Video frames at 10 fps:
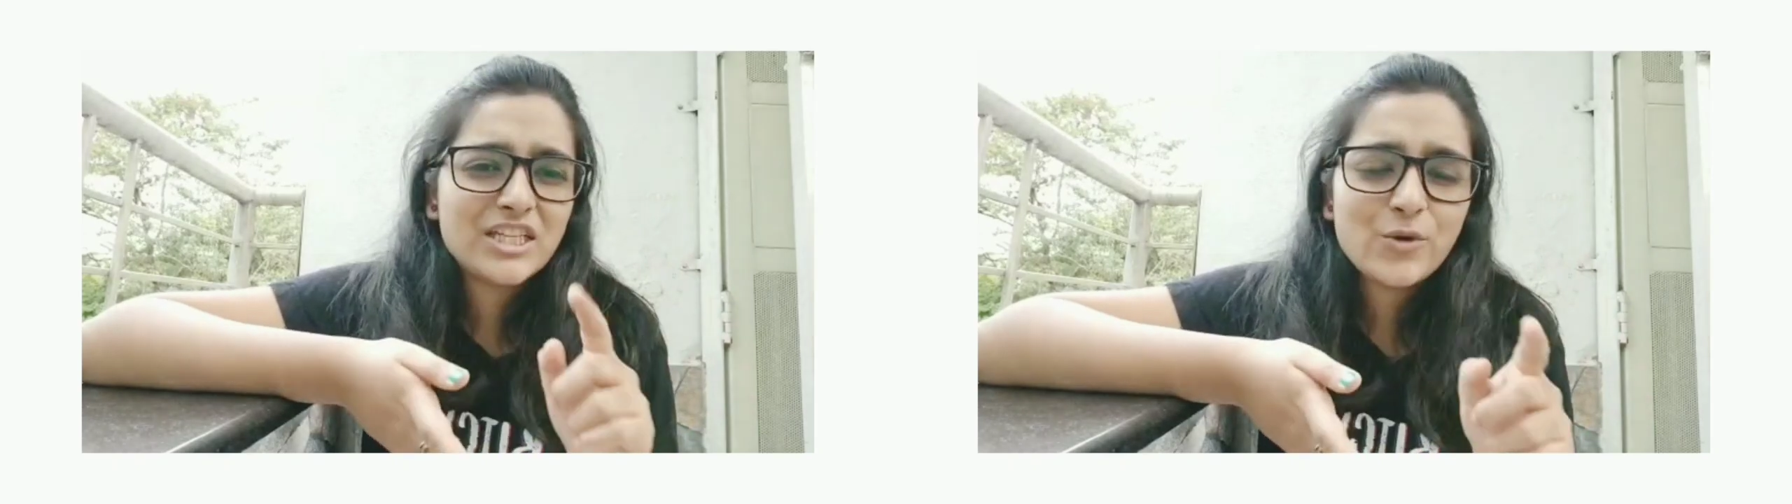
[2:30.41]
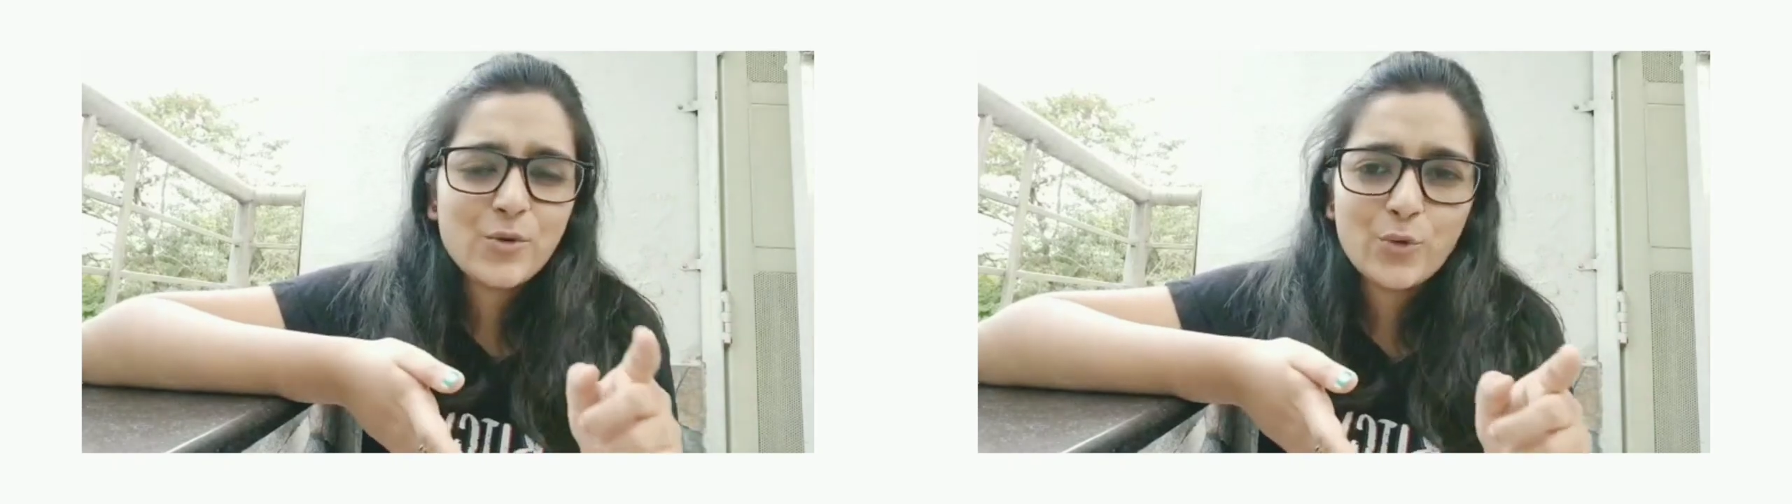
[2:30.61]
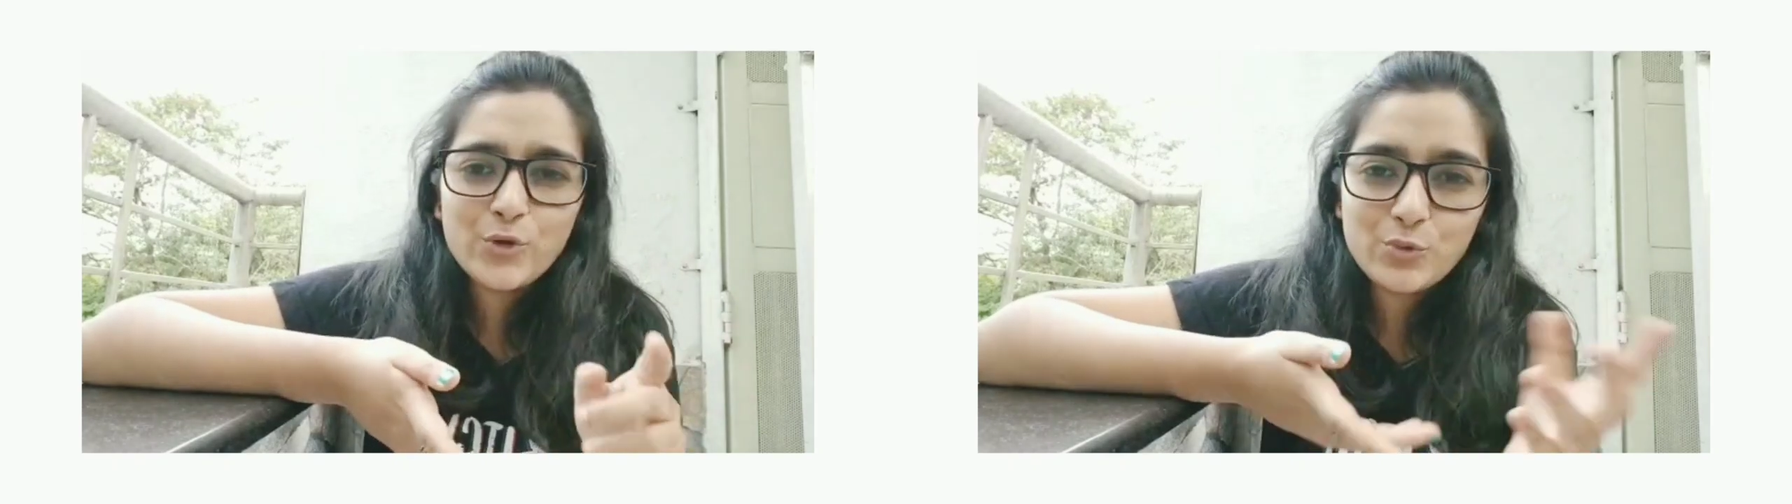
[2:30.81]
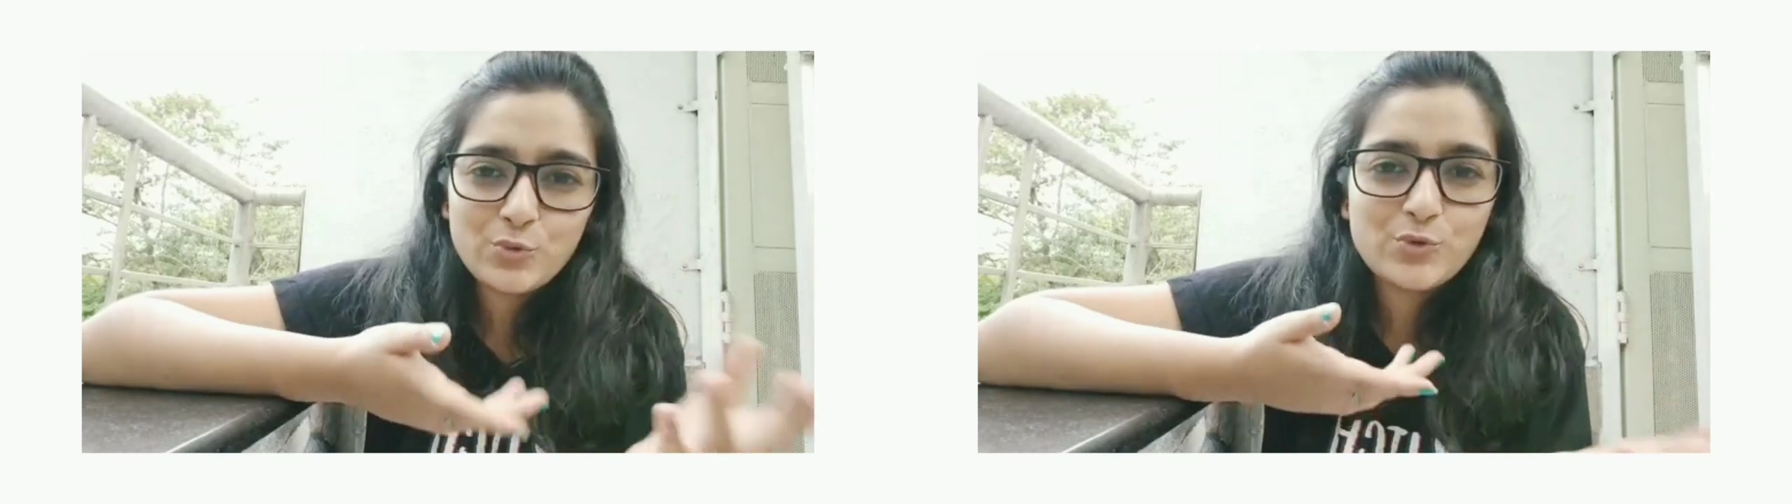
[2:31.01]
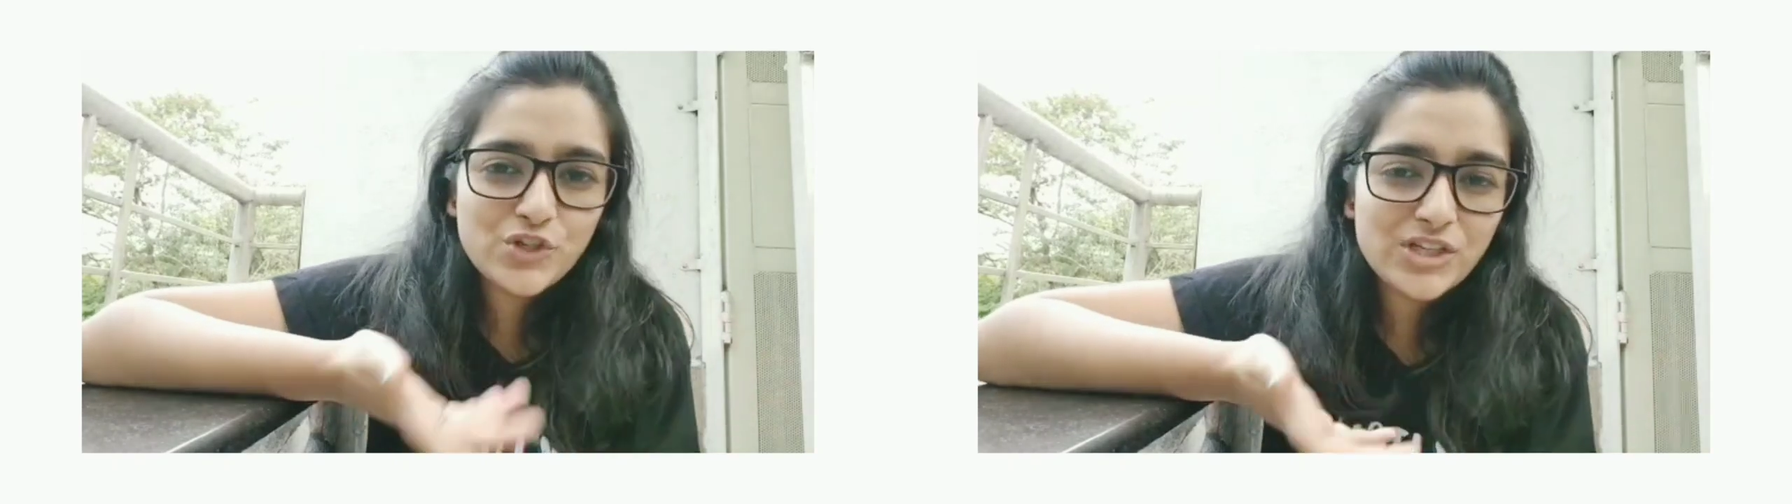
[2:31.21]

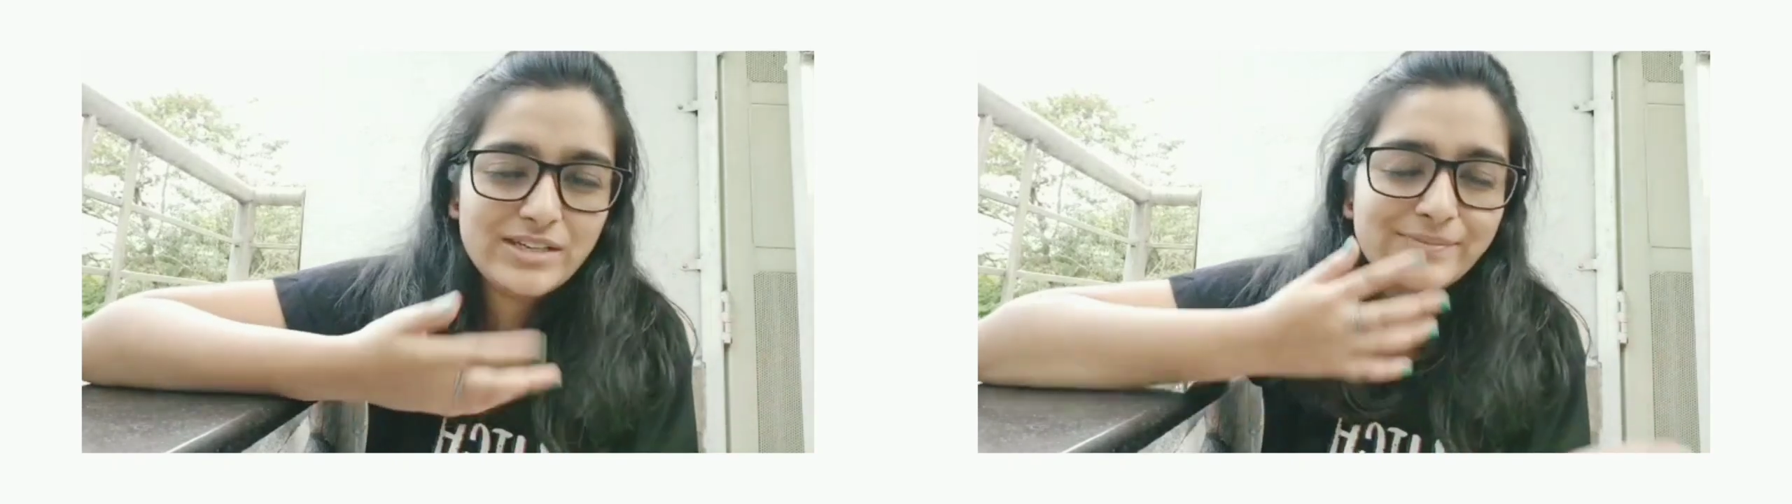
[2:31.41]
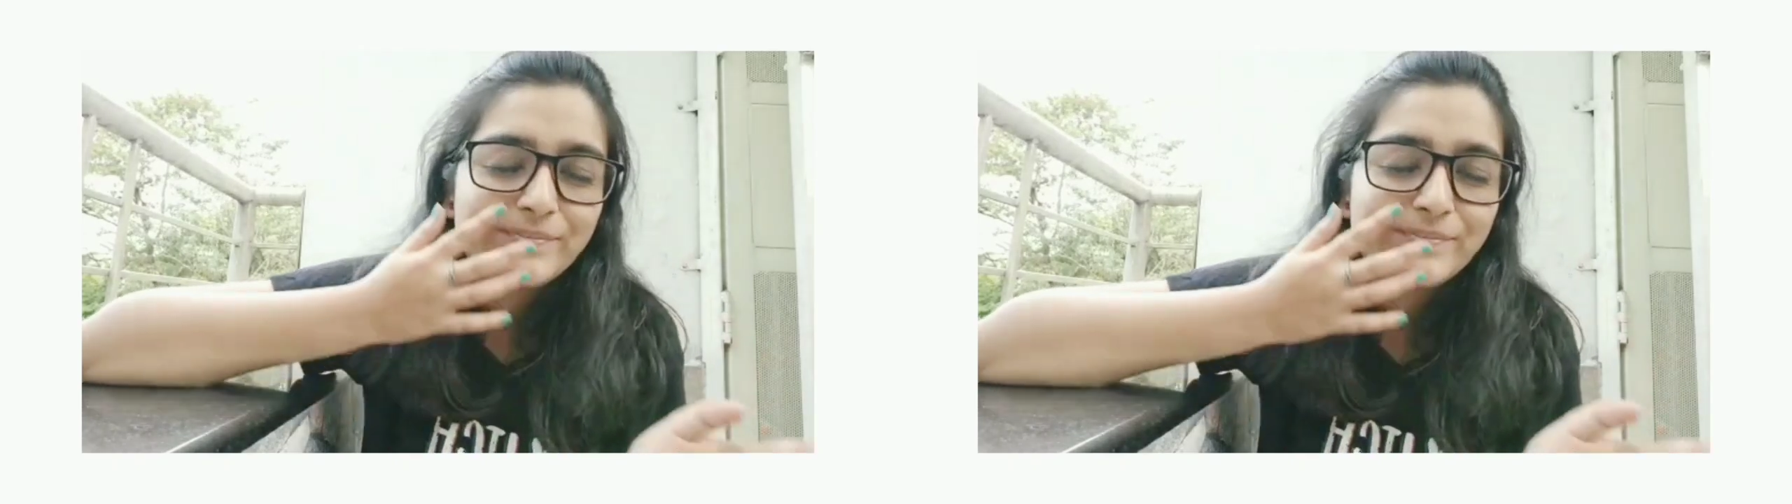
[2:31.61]
D-O-U-G.